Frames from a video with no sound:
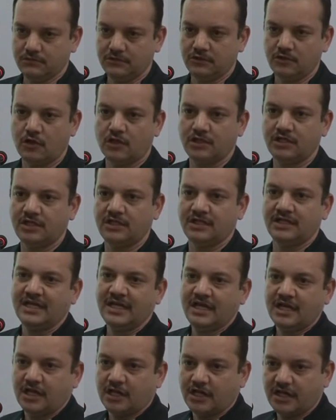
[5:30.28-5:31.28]
northern
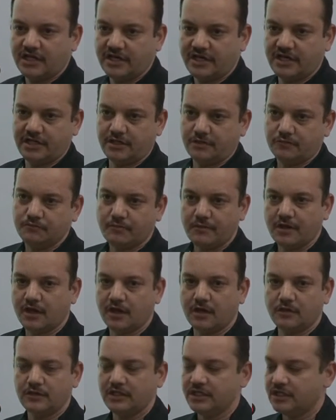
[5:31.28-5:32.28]
grid.
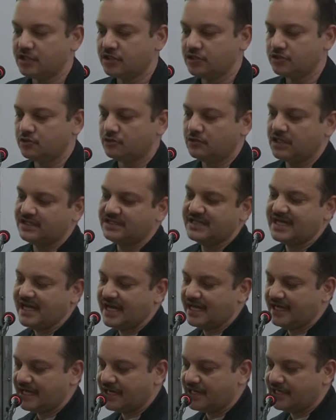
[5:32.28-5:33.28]
It is known as the
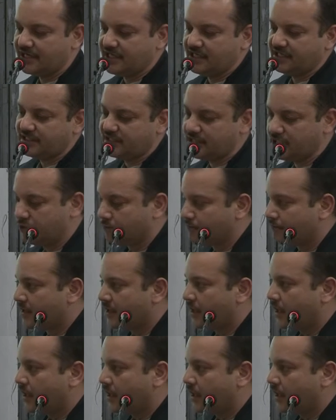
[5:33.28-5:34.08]
NLDC.